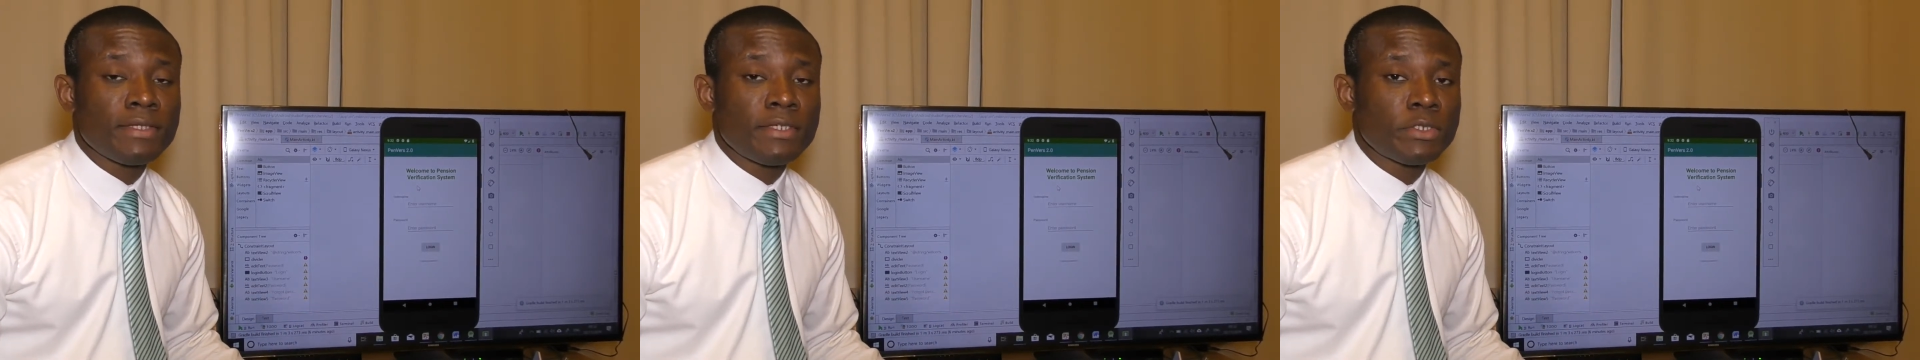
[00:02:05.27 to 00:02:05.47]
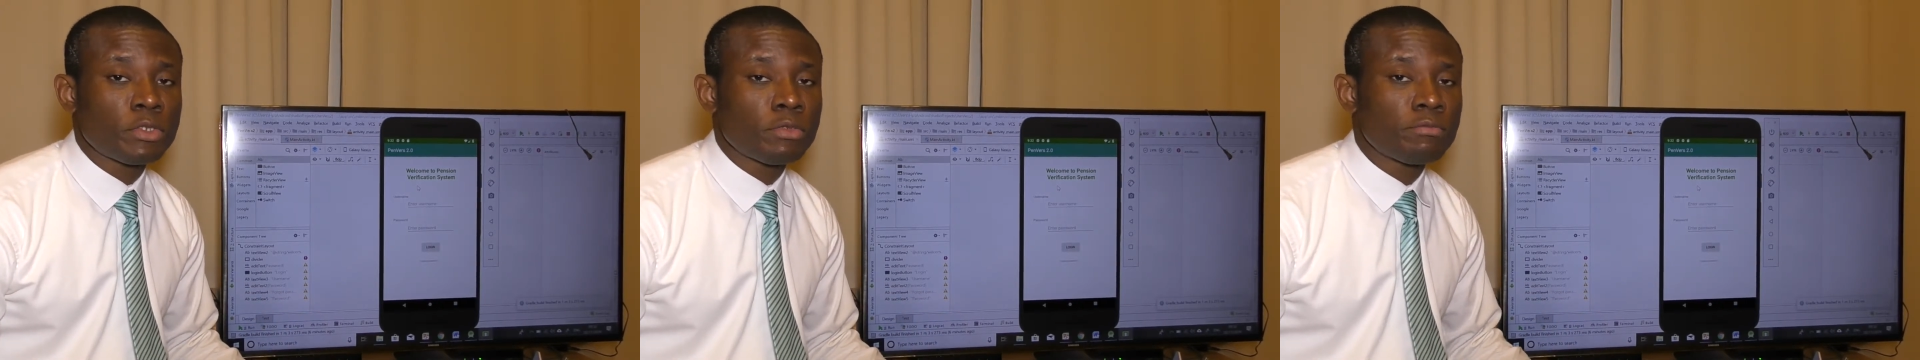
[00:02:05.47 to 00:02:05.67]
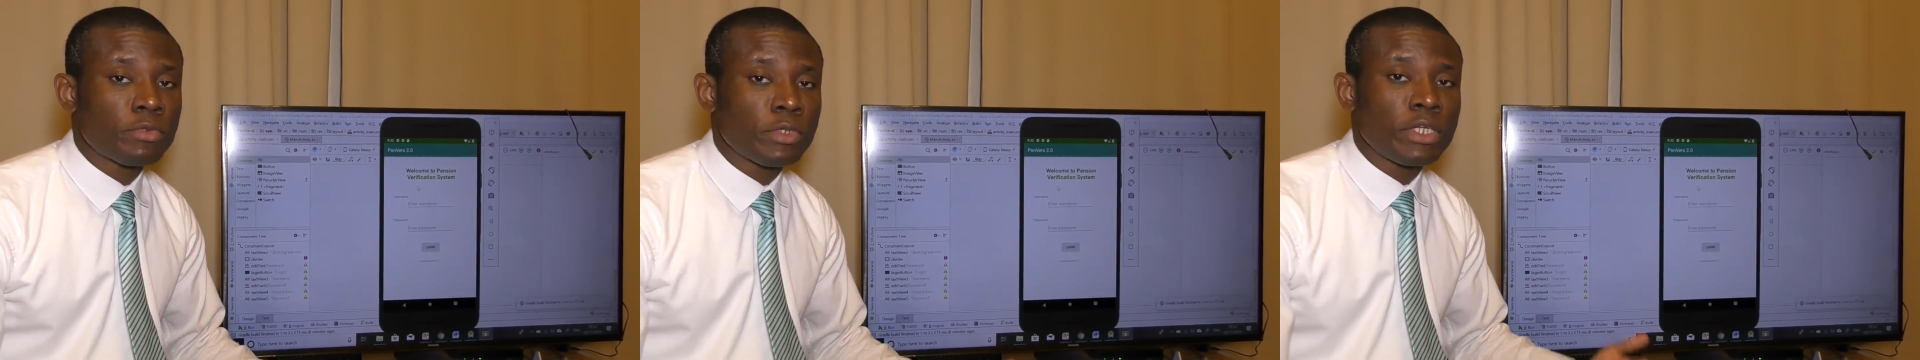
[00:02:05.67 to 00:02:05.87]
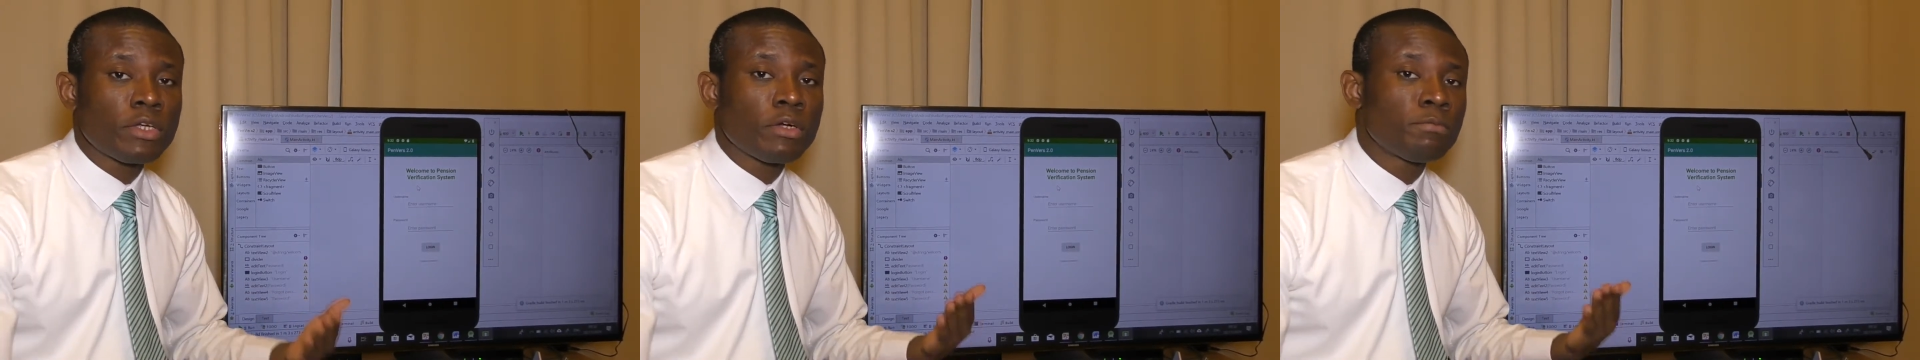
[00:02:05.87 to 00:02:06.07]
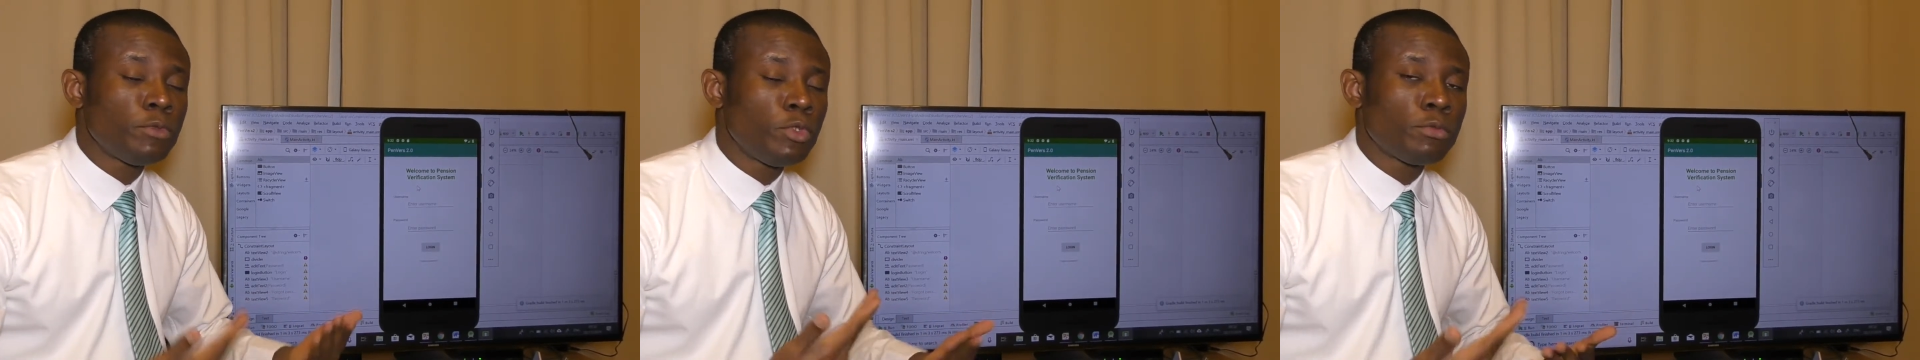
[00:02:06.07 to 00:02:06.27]
is to bring
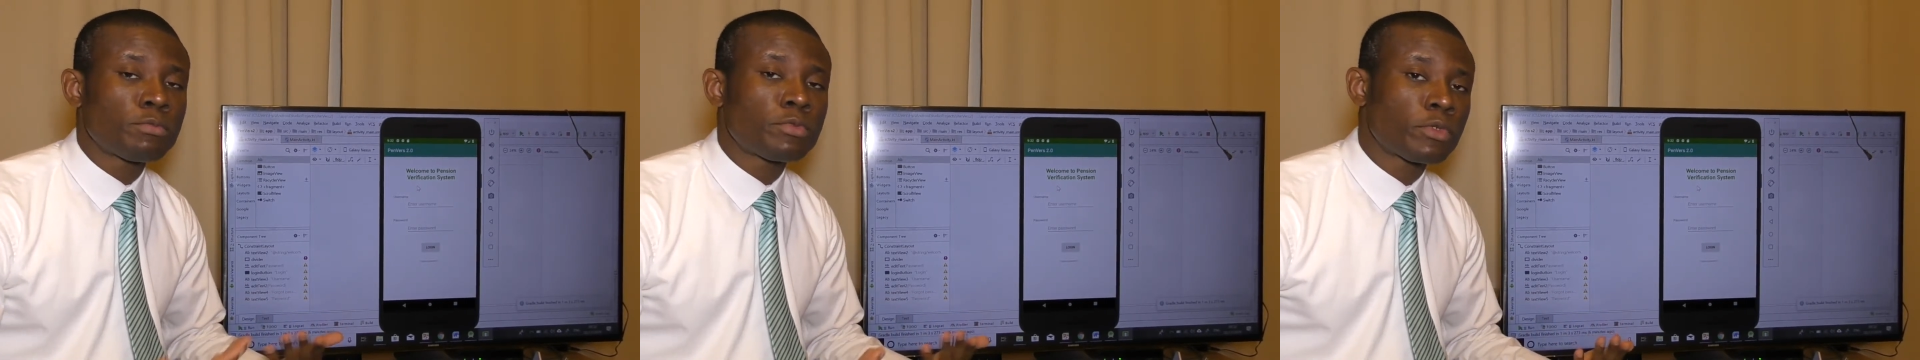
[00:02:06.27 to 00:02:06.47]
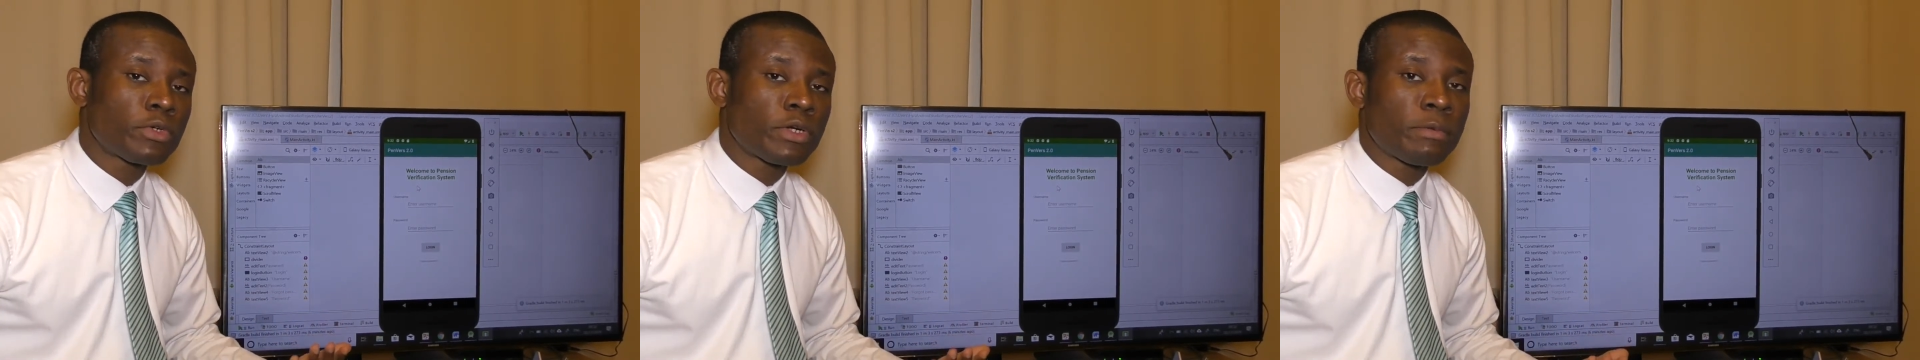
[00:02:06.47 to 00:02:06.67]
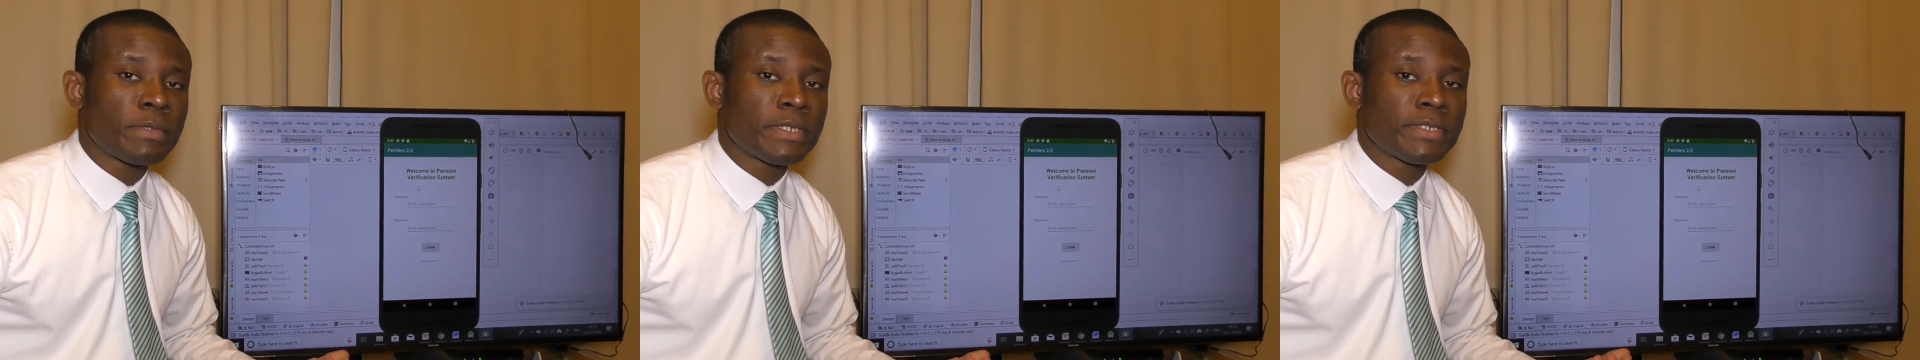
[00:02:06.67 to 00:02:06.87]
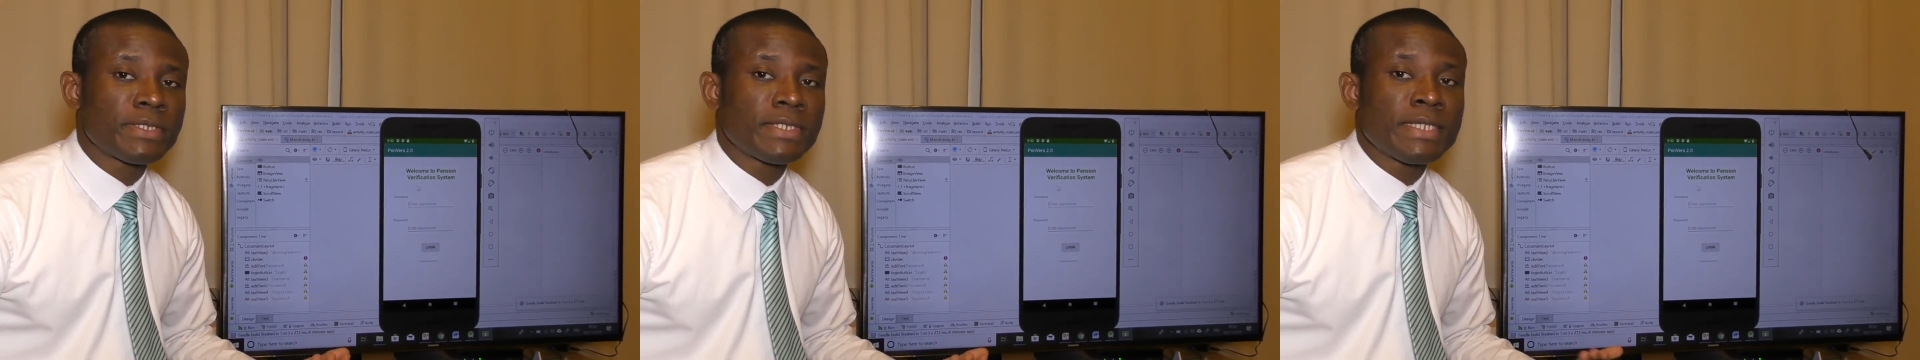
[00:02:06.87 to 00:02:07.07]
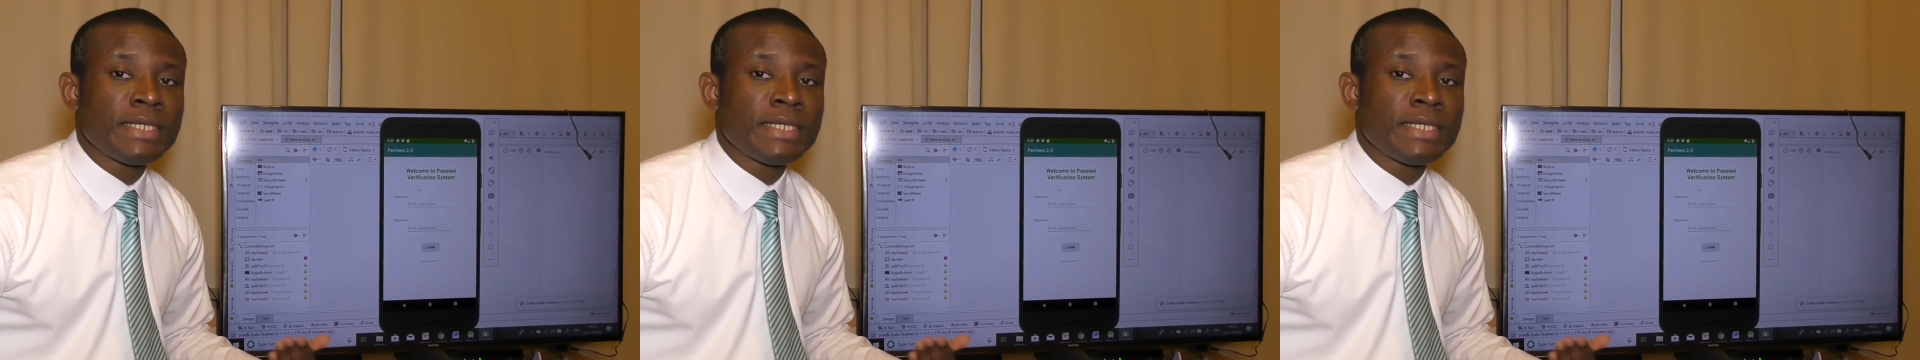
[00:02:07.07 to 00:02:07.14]
up new programmers.